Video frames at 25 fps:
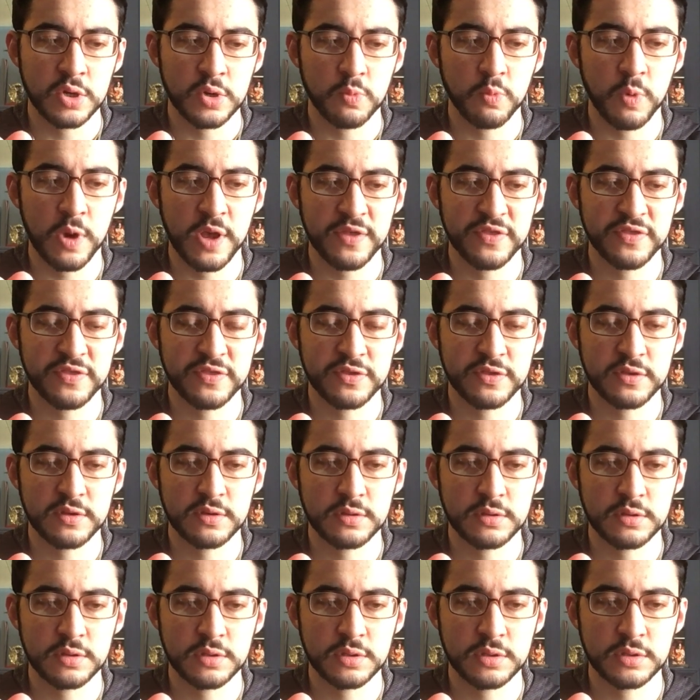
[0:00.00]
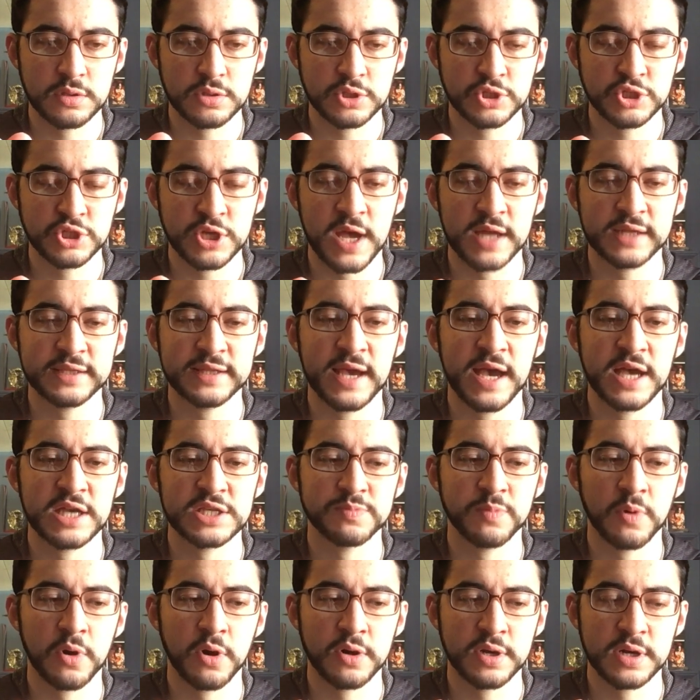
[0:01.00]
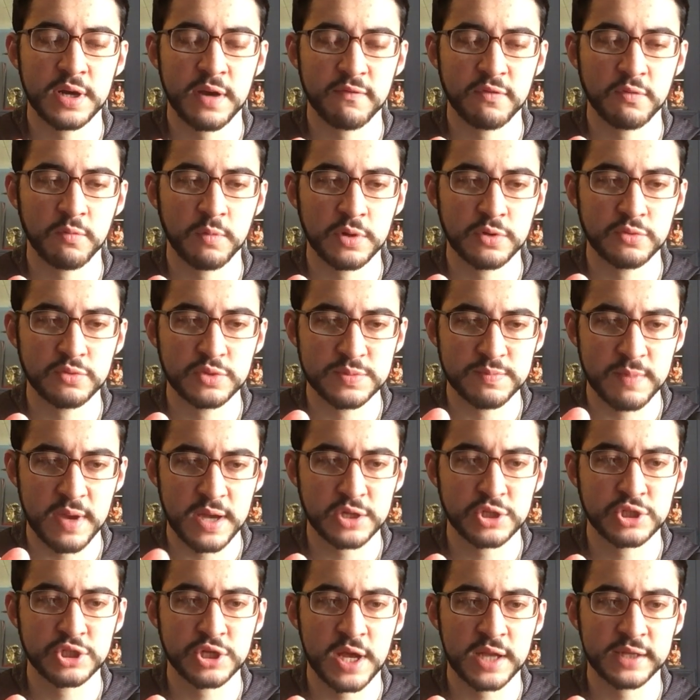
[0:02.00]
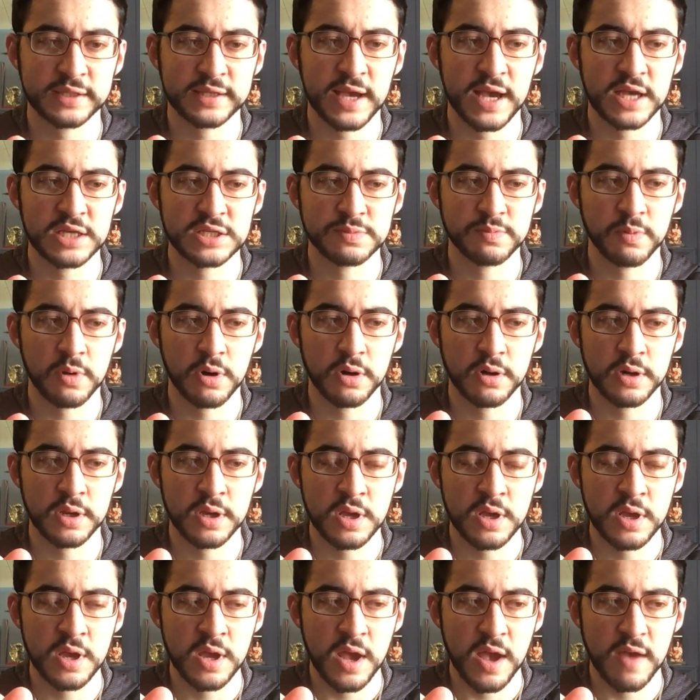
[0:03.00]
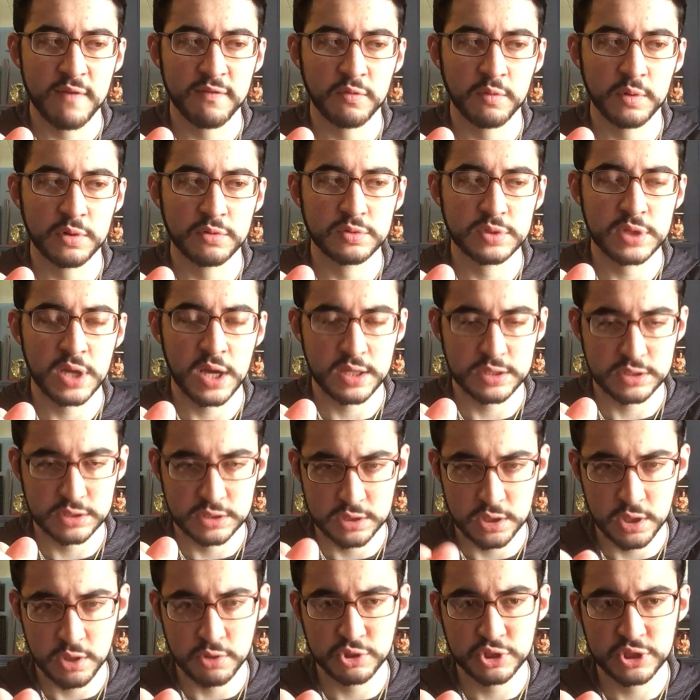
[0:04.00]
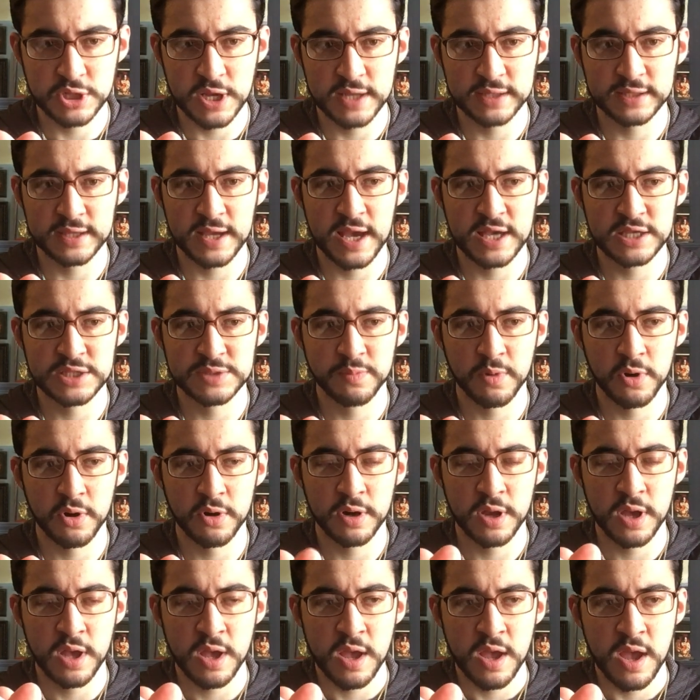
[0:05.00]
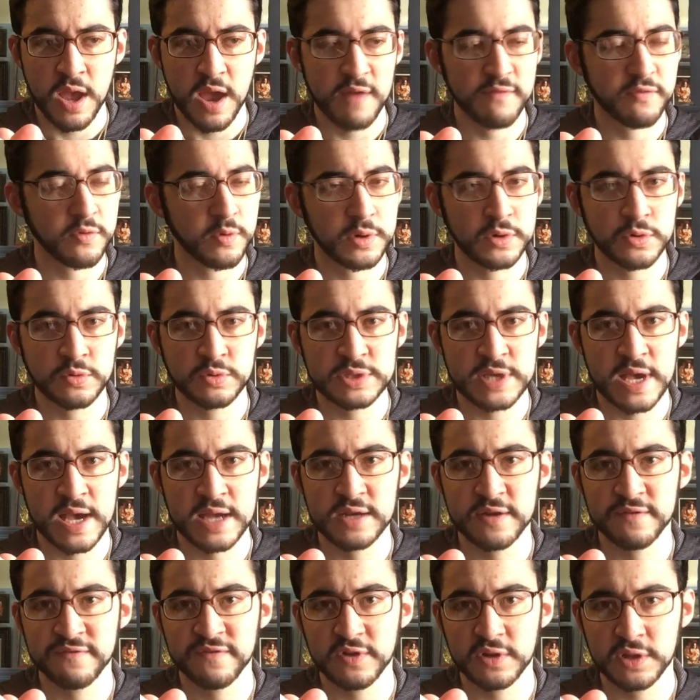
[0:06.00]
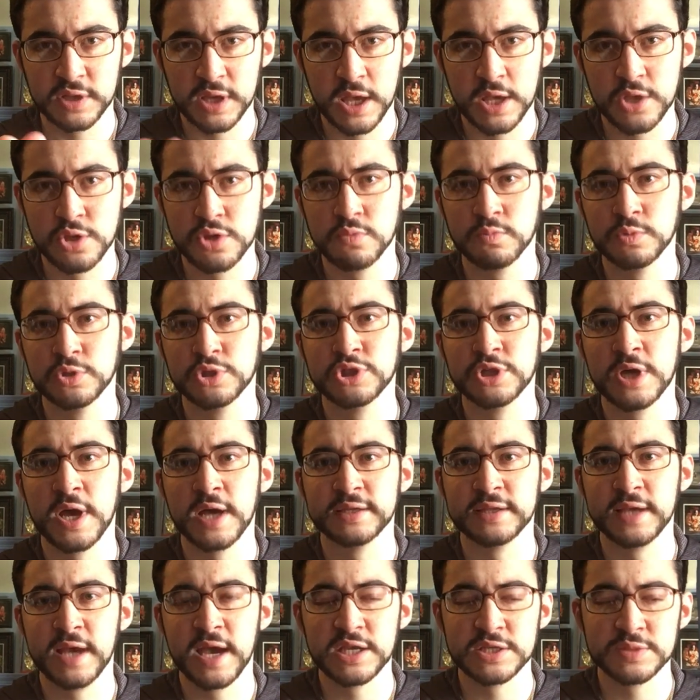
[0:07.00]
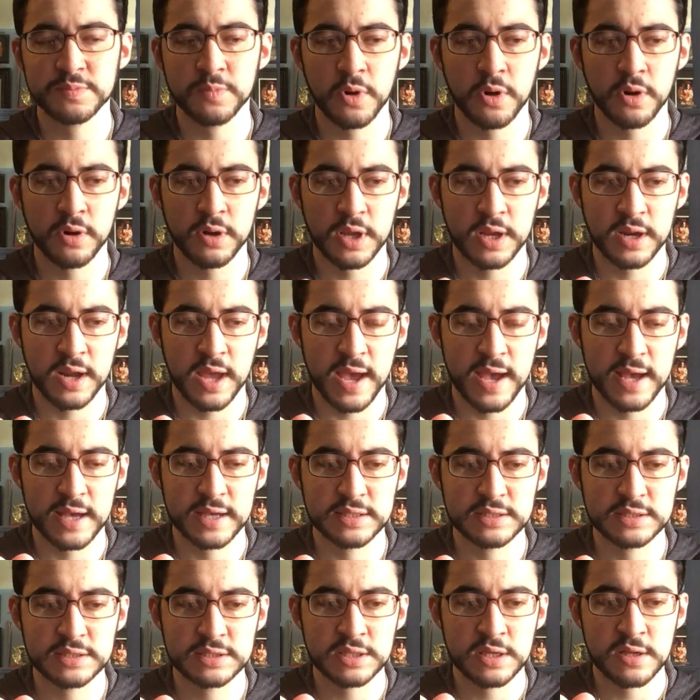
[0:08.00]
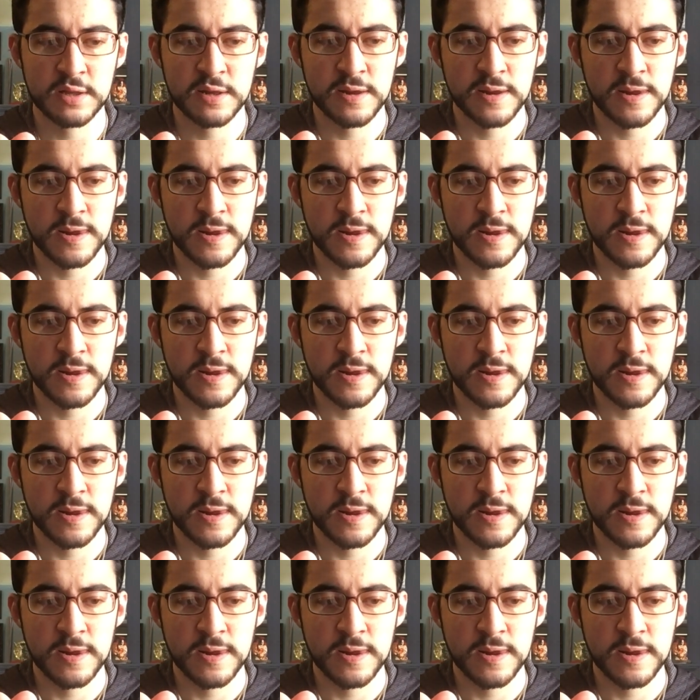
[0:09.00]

with Shad Gaspard, and everyone who's met Shad Gaspard, everyone who's gotten to know Shad Gaspard, everyone who's had an affiliation with Shad Gaspard and has